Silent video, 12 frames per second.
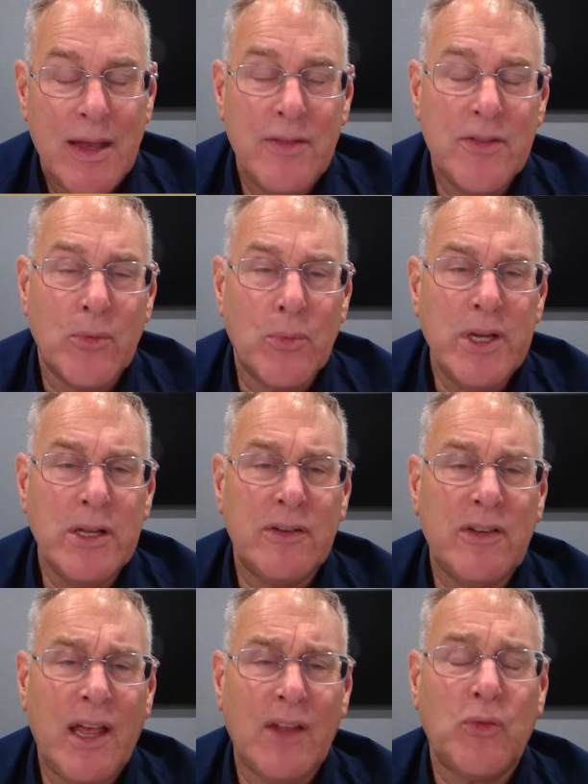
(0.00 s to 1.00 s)
And the real
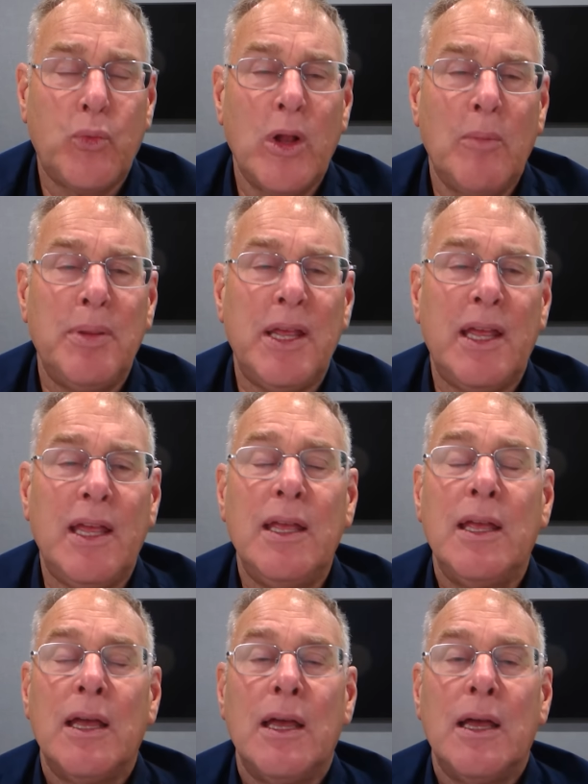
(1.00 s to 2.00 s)
test will be